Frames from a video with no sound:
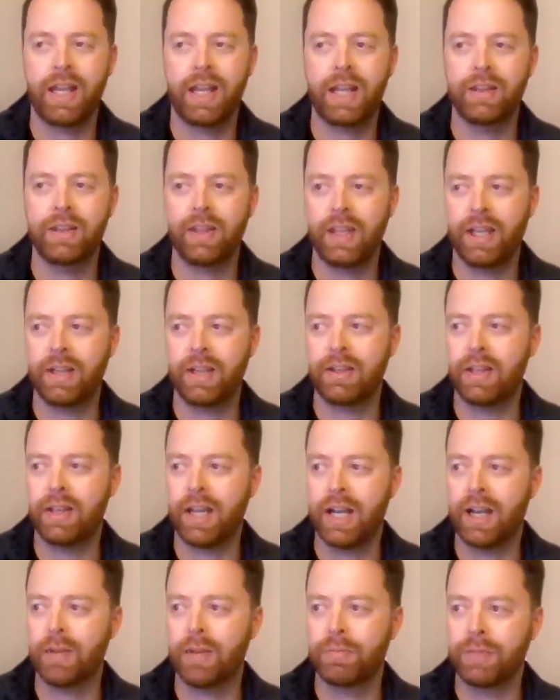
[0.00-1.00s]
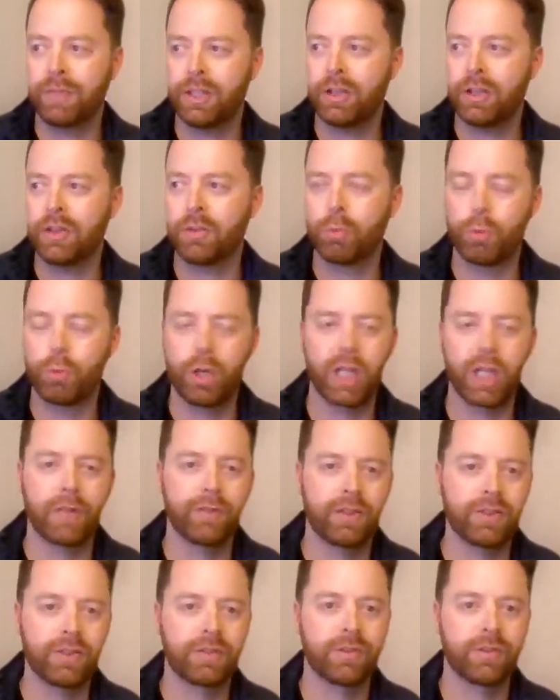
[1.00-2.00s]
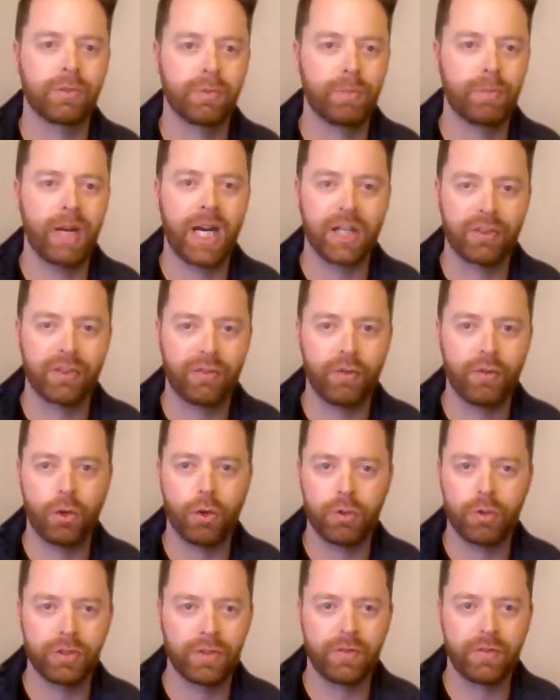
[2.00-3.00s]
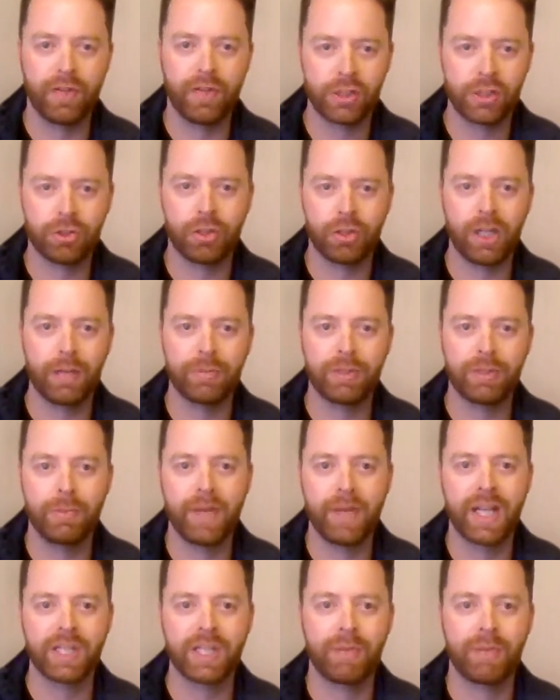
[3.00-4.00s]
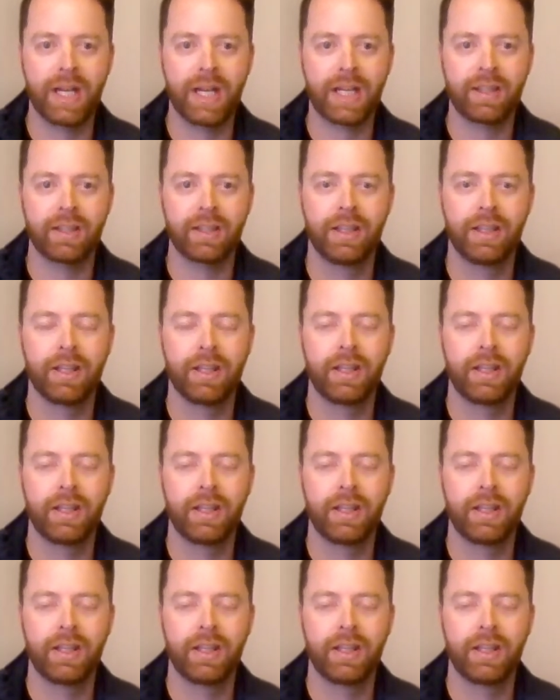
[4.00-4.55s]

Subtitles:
and then the relevant path forward for each club to bounce back